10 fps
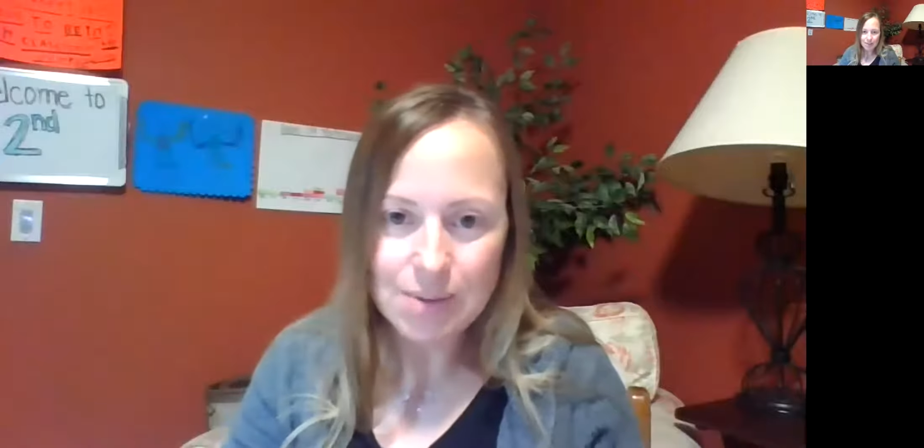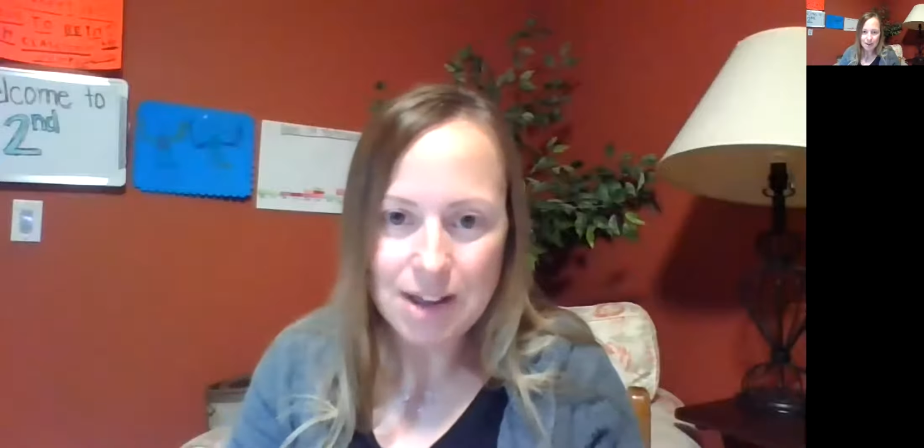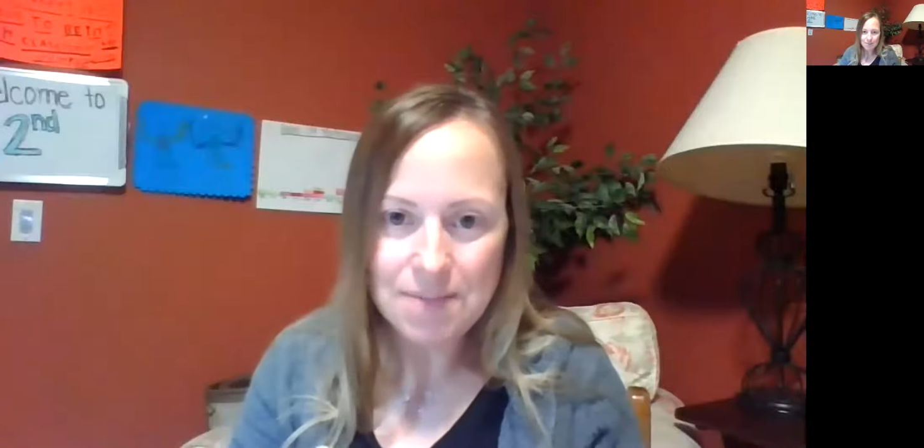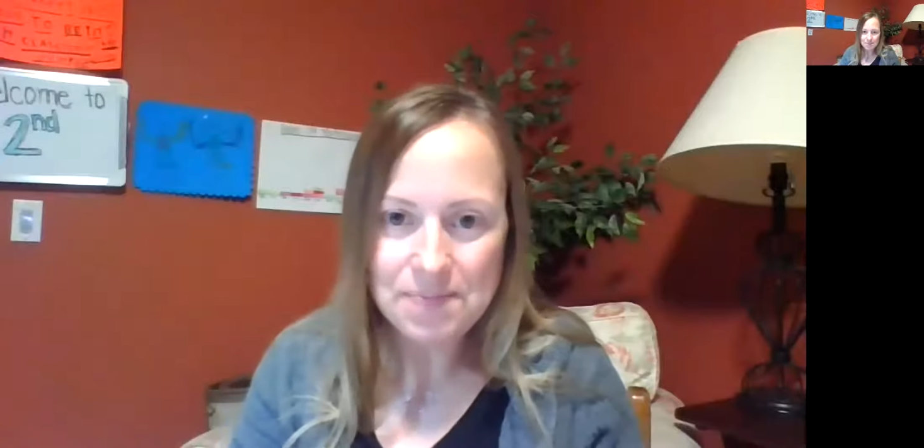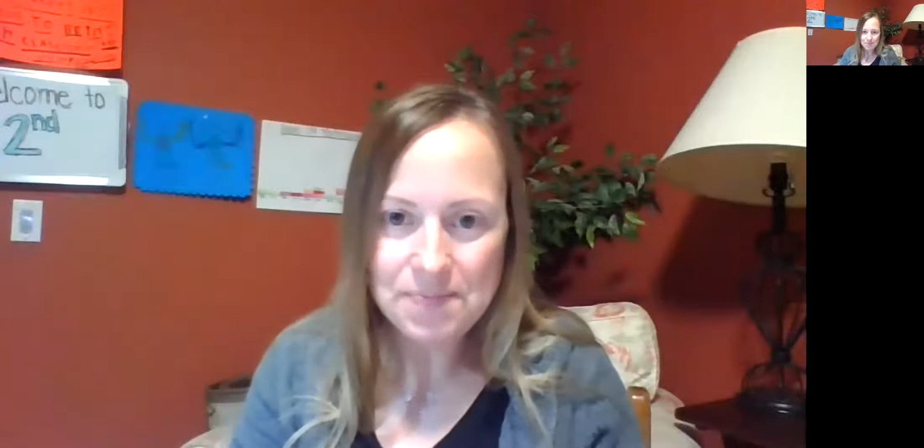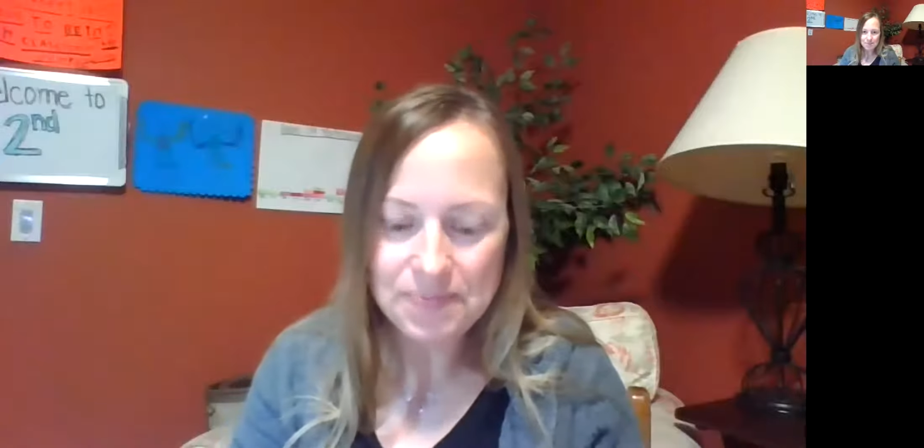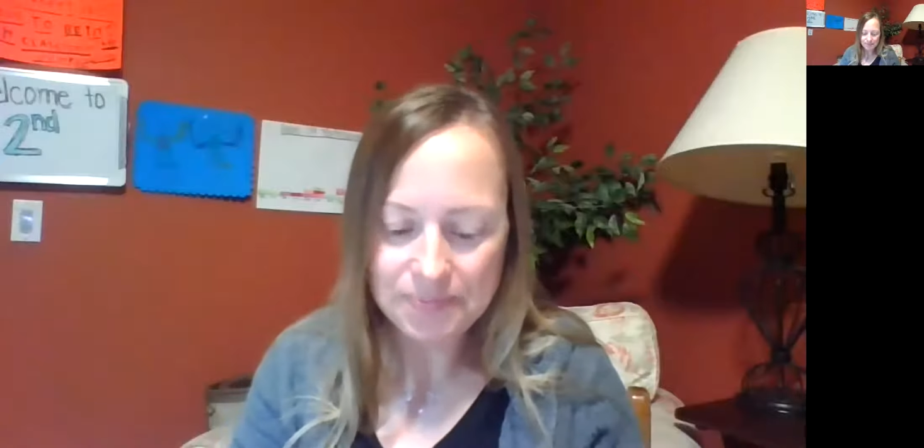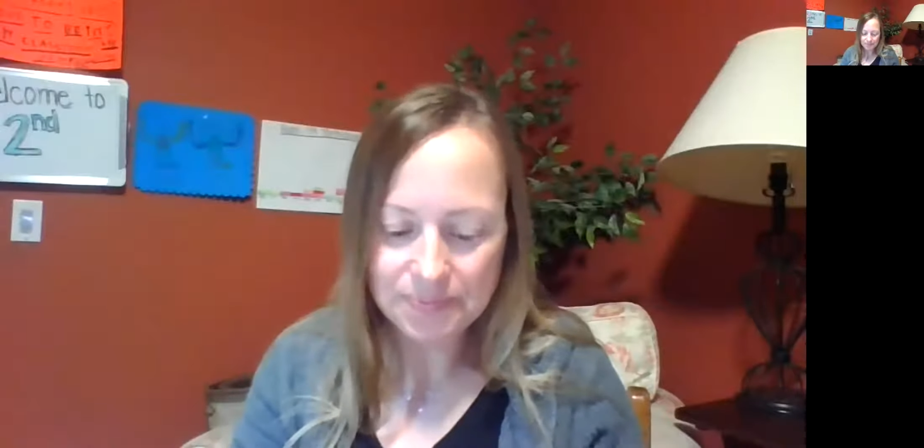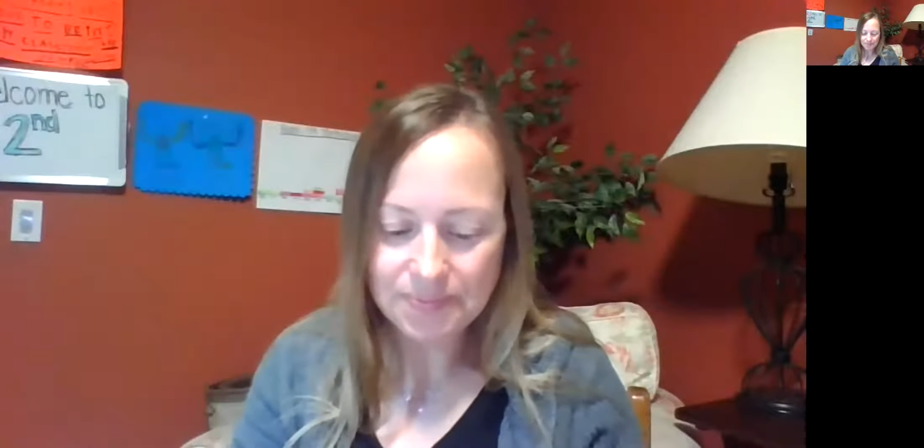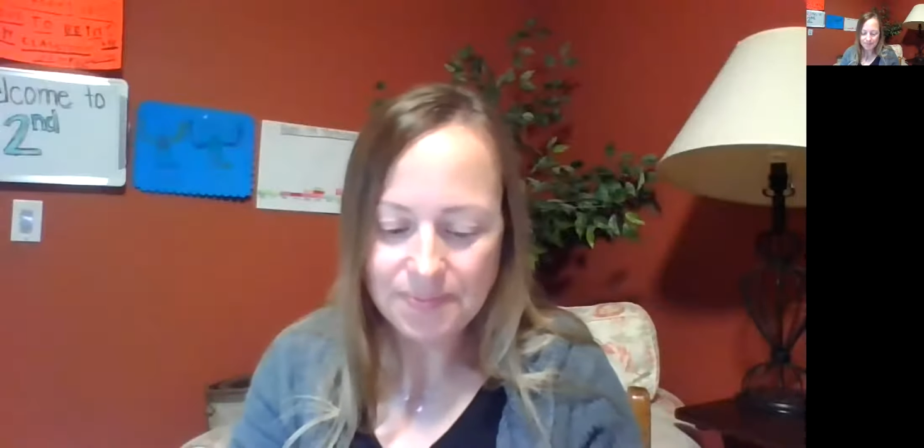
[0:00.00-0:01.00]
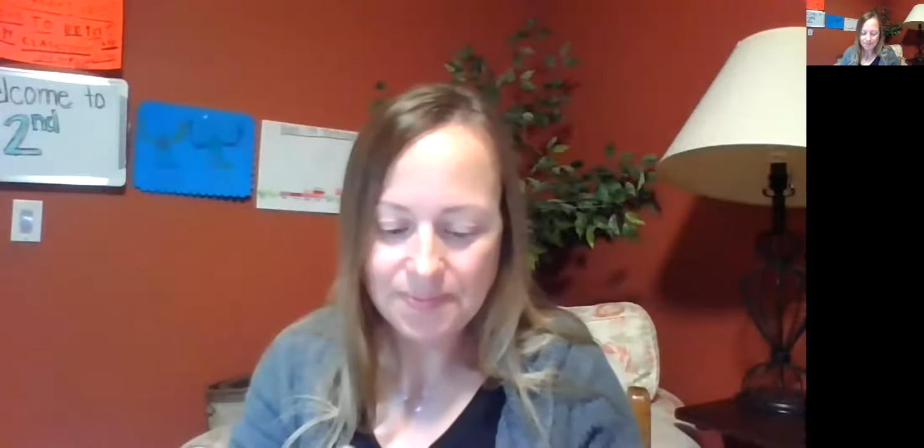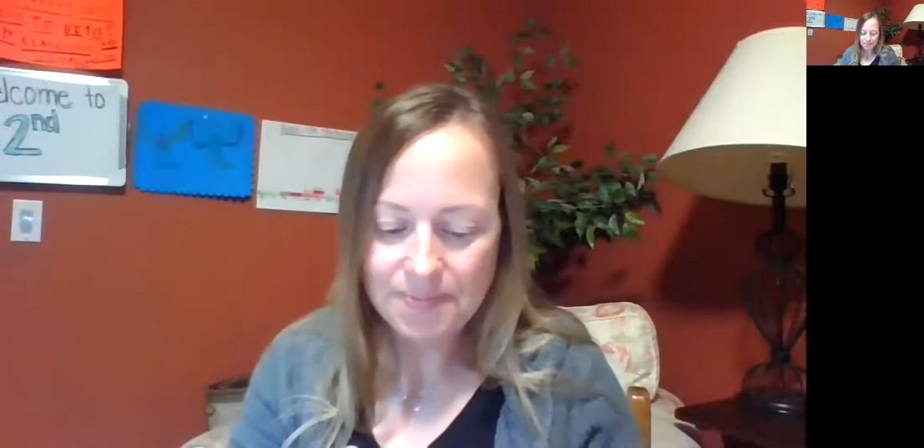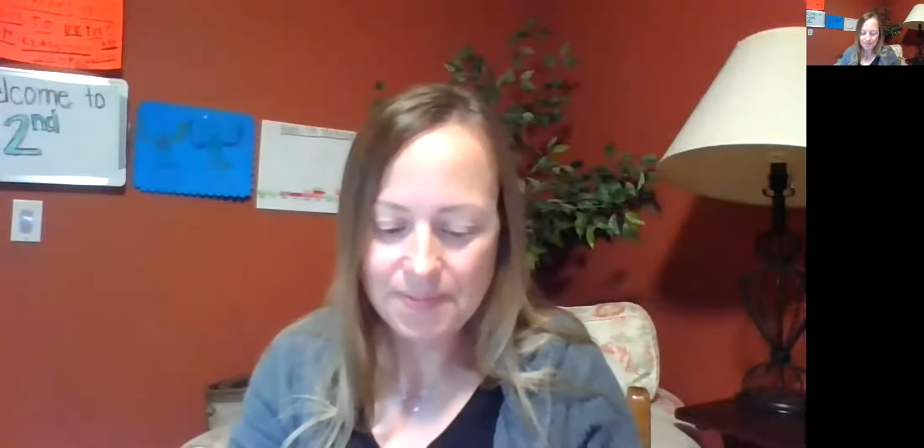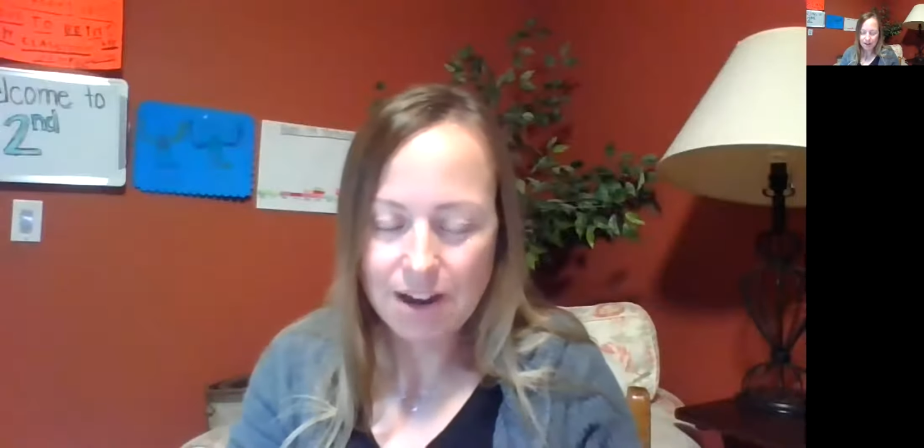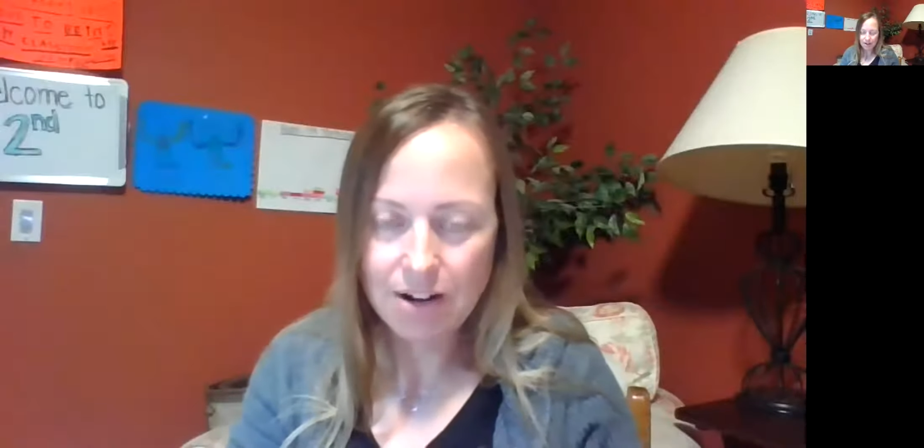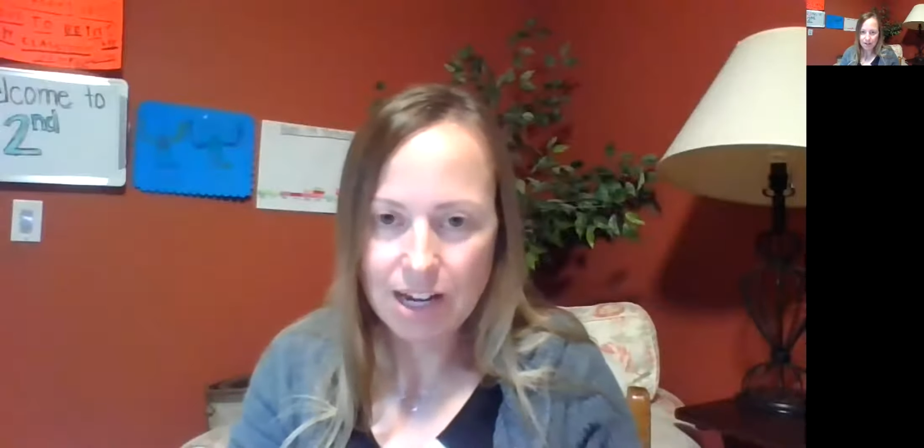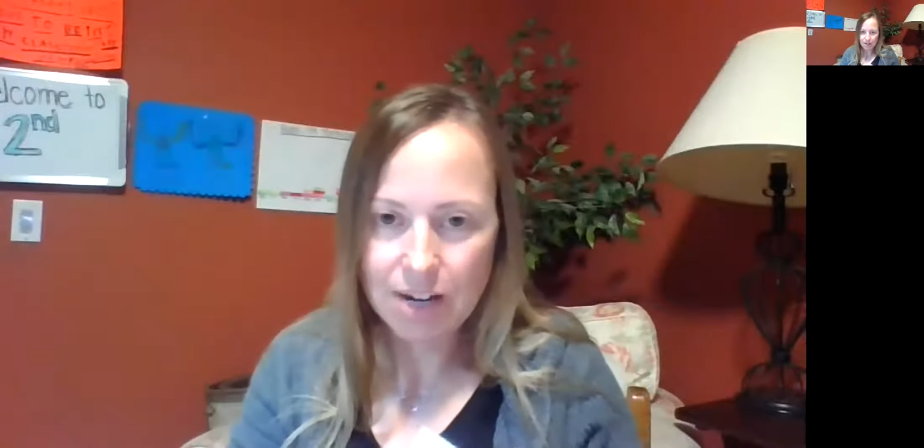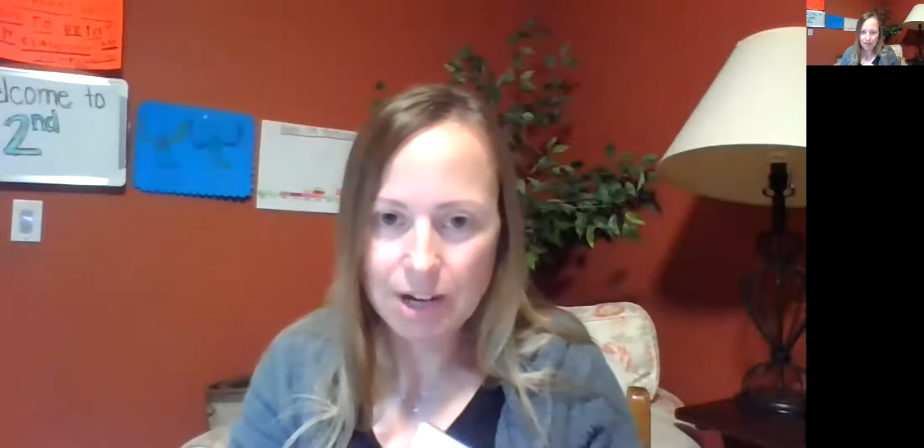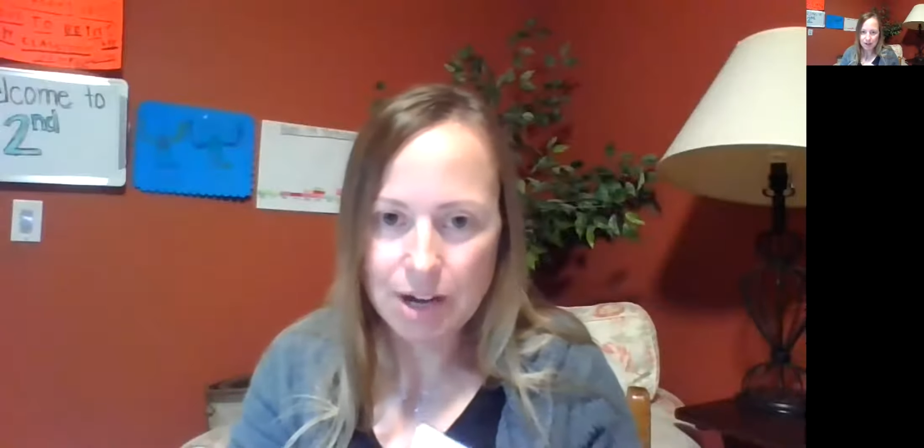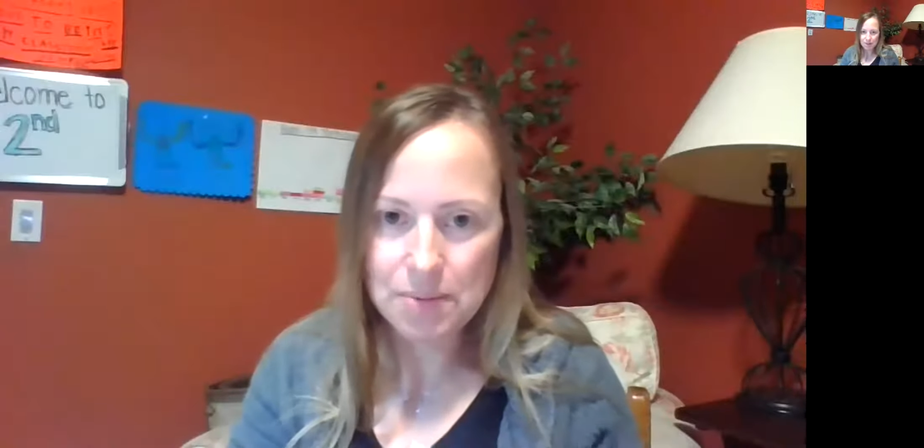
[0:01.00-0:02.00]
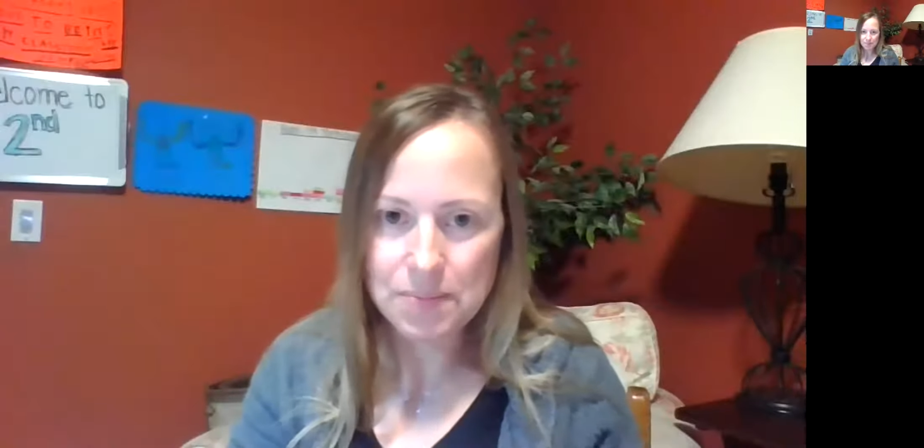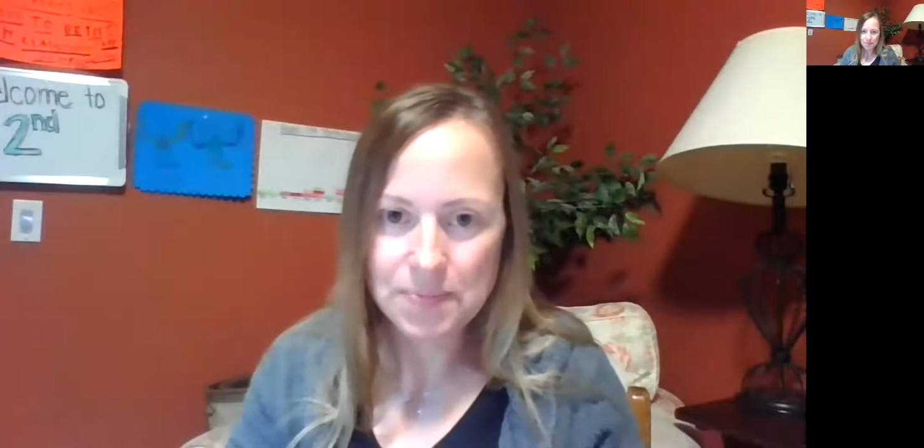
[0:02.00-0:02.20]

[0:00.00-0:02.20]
one? All right, here we go.